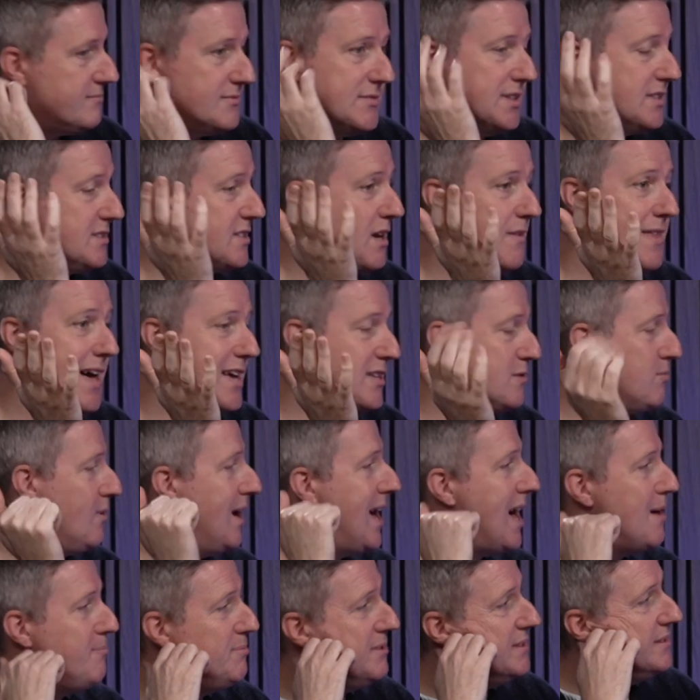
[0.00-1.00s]
So that's what
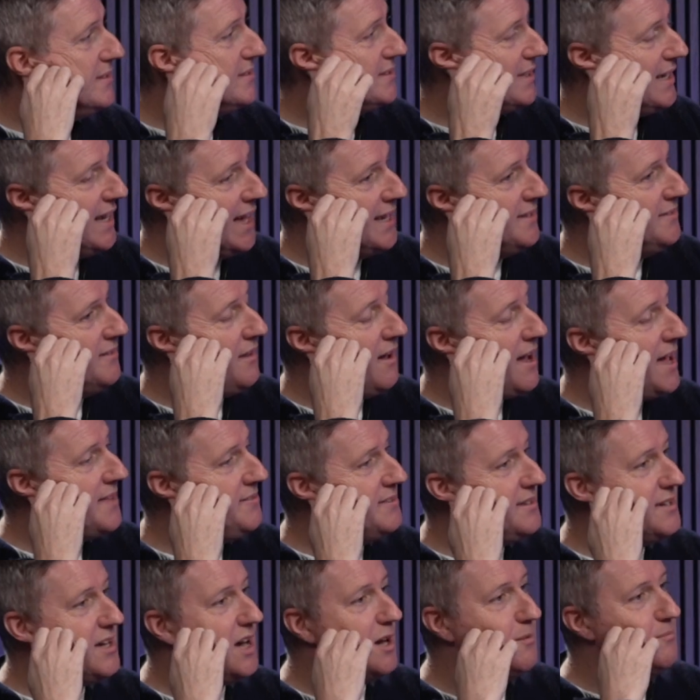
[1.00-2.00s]
happened. And I
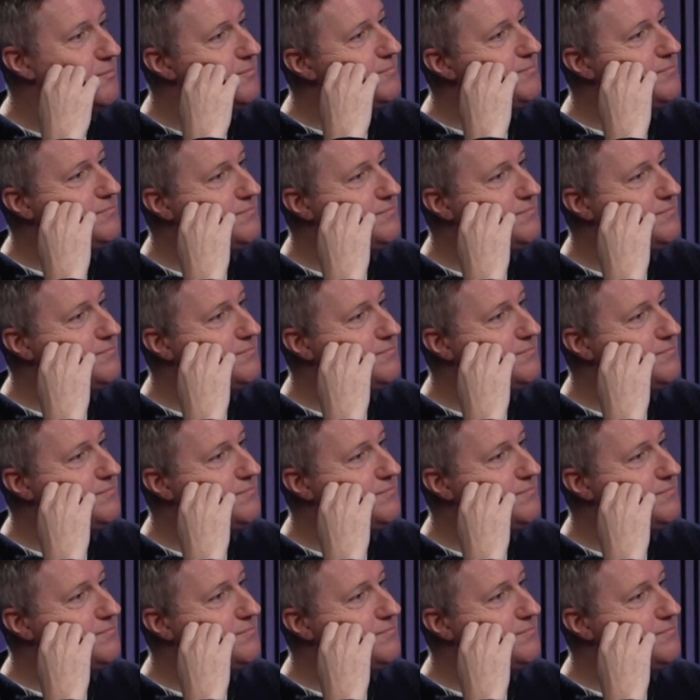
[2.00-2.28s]
ended up,